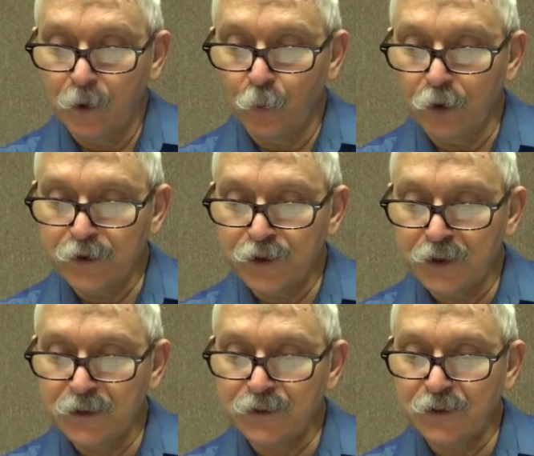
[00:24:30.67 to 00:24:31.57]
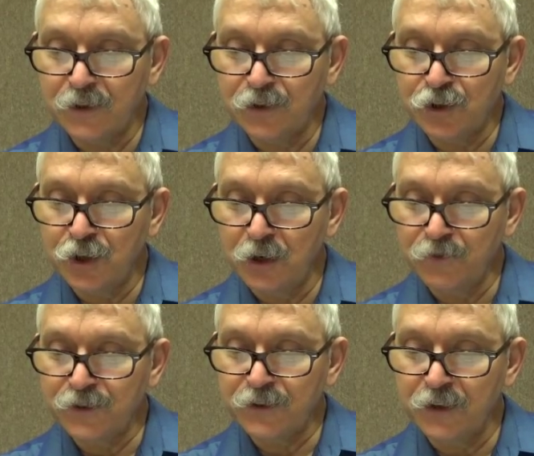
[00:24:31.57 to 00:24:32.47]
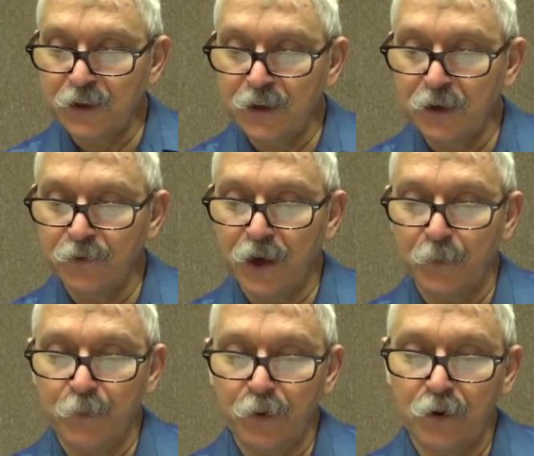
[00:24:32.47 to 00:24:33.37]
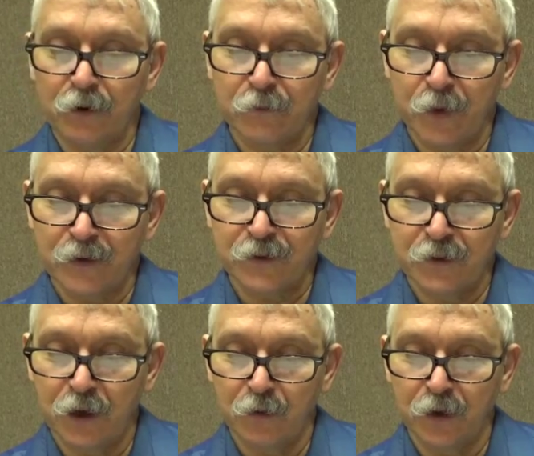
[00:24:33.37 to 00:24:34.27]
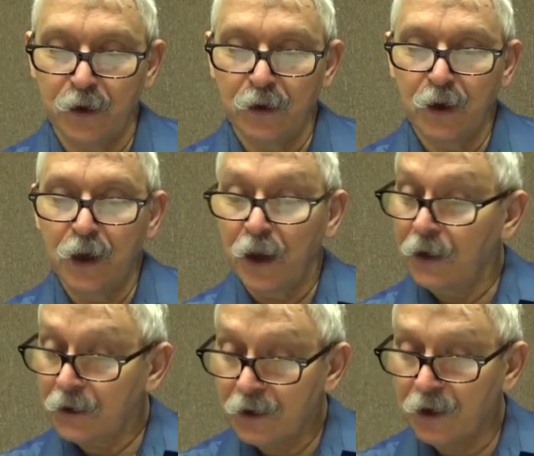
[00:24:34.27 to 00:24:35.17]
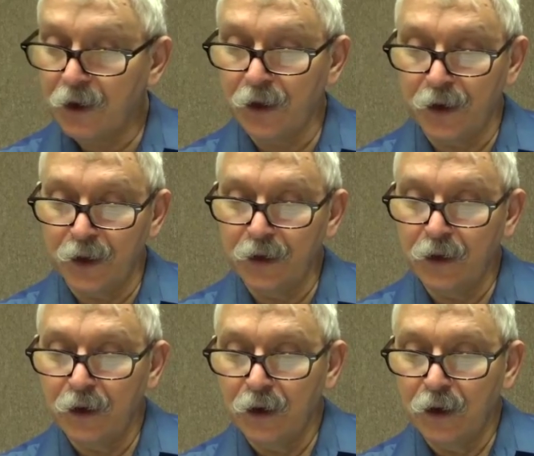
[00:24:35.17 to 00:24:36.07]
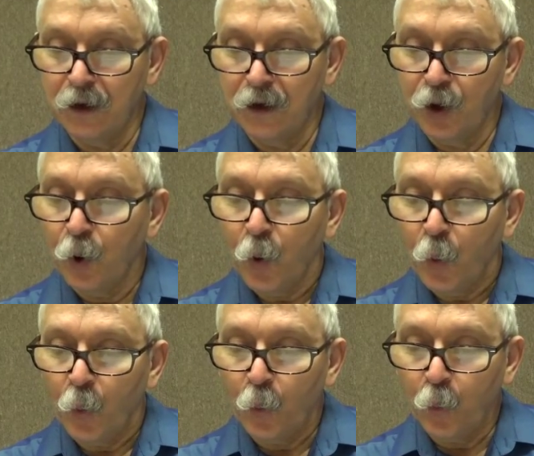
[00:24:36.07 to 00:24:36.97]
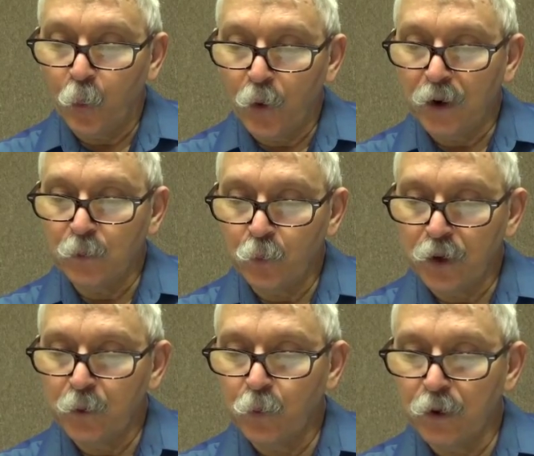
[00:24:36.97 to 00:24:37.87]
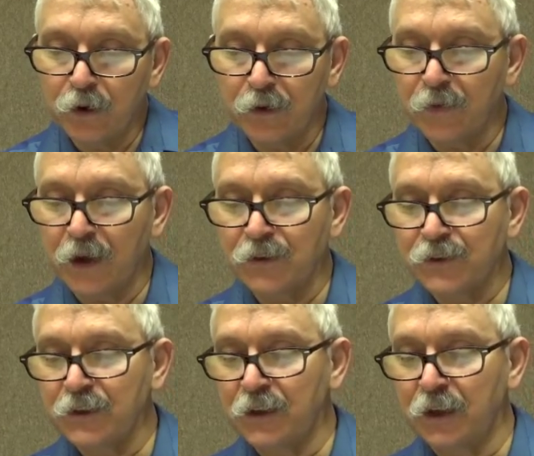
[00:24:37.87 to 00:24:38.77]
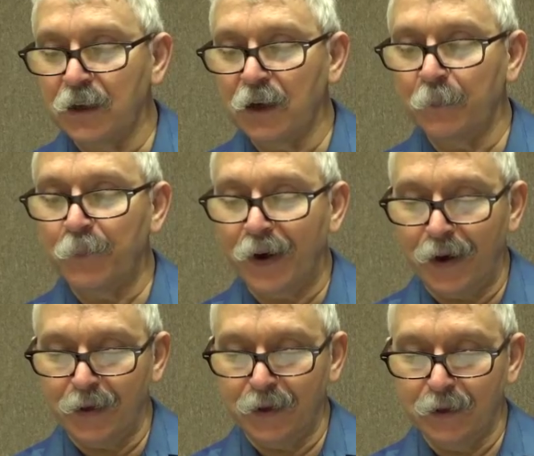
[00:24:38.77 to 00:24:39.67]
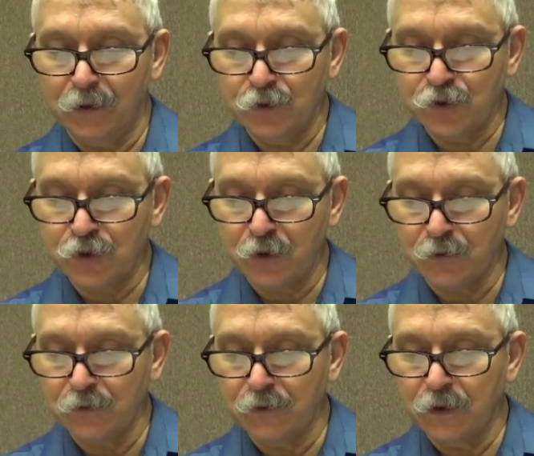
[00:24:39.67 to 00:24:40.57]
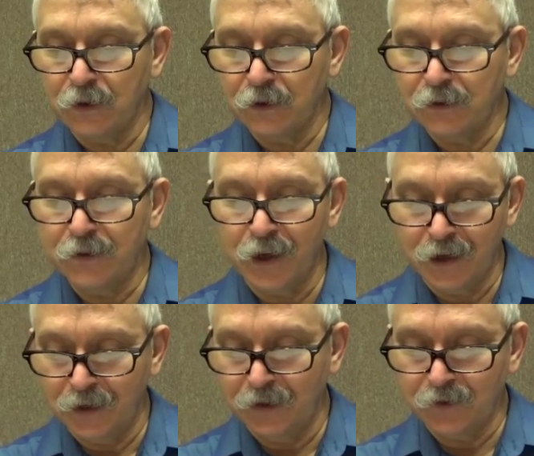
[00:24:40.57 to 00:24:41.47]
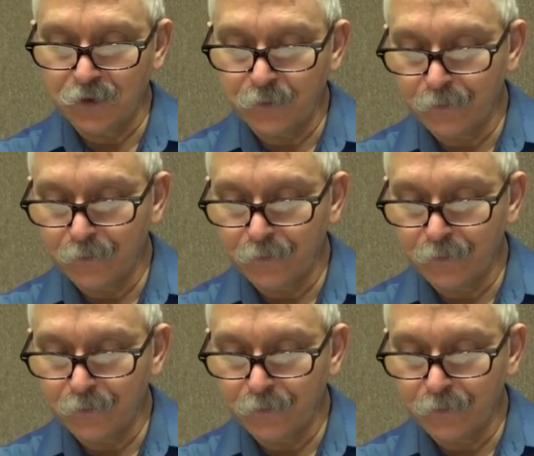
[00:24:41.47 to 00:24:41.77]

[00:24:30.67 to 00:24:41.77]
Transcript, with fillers: which is the chief city of that part of Macedonia, and a colony. And we were in that city abiding certain days.